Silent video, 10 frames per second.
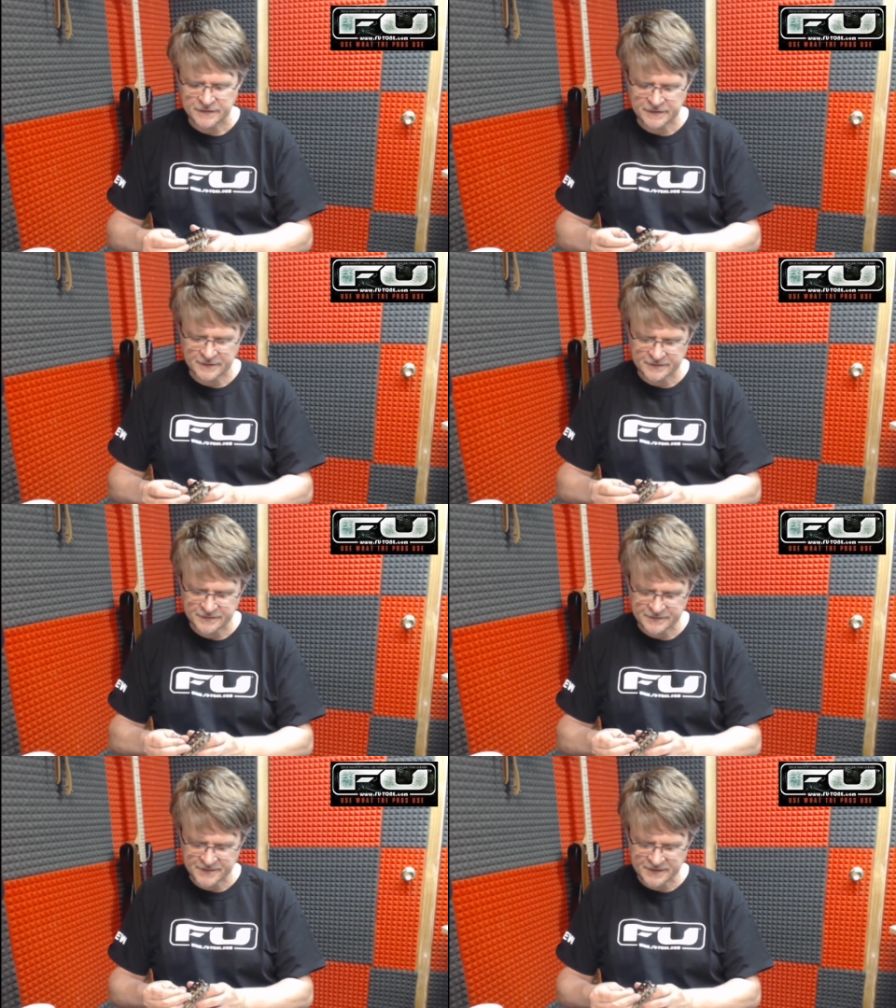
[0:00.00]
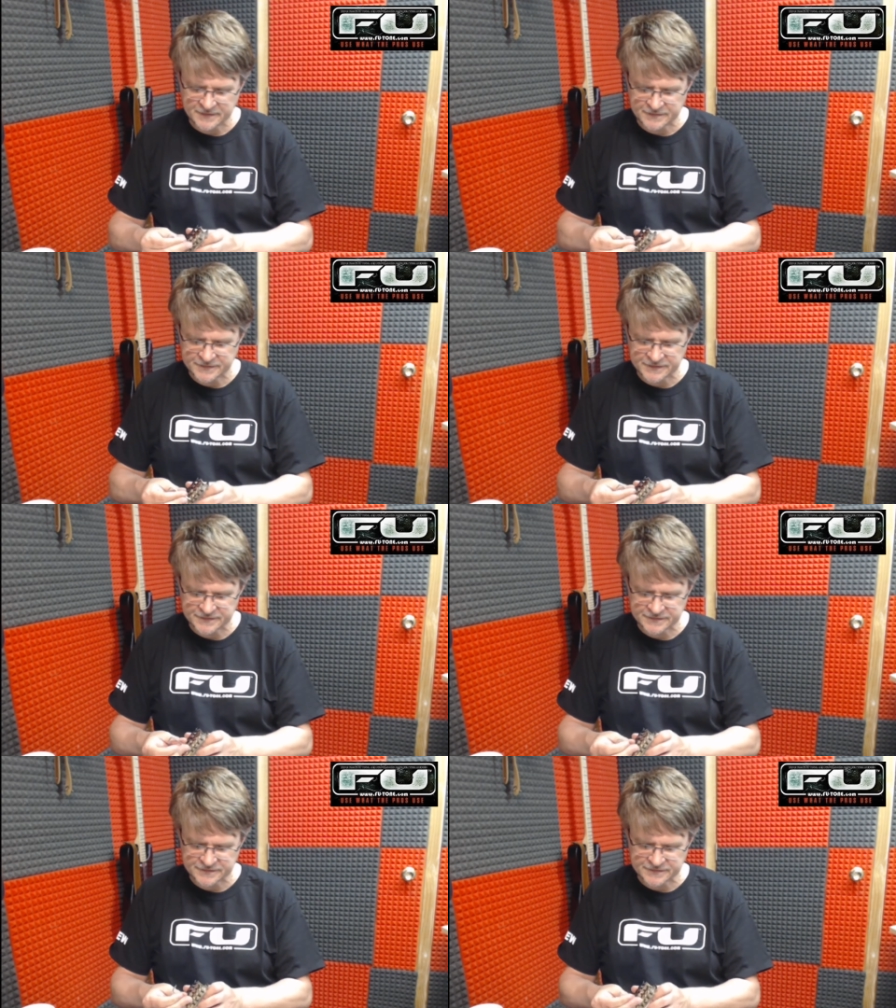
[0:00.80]
The main difference
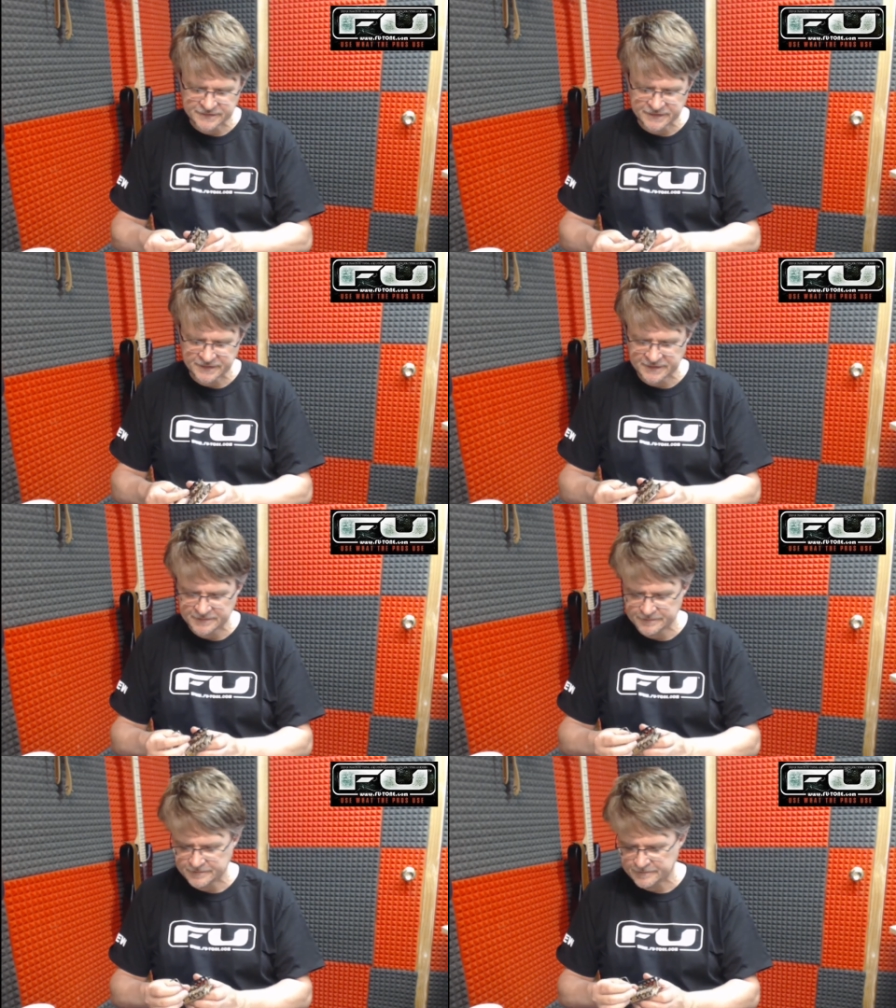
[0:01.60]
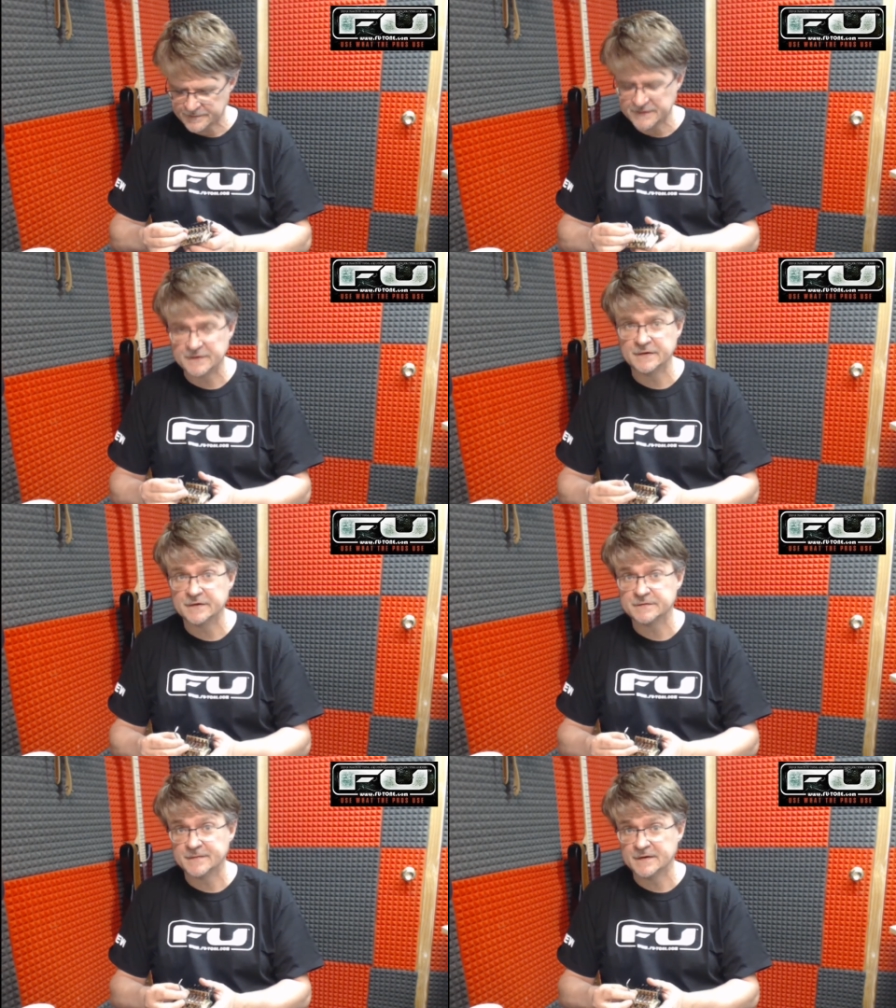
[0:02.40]
is the material
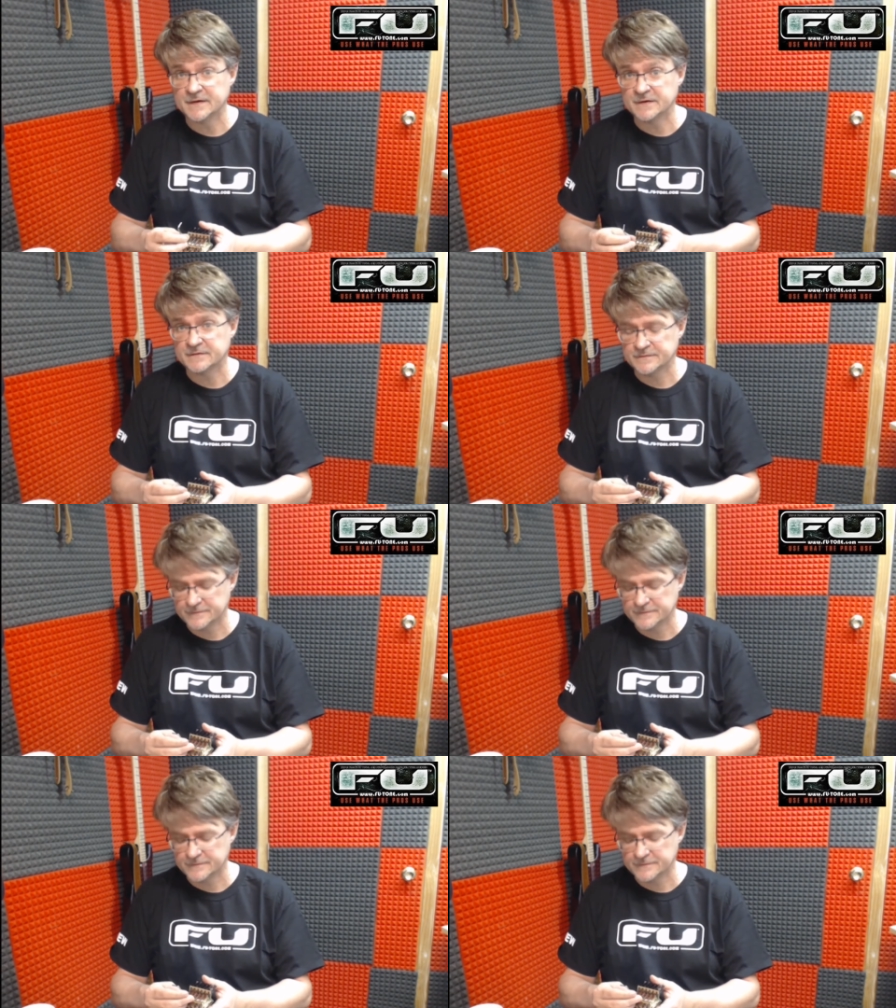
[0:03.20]
it's made out of.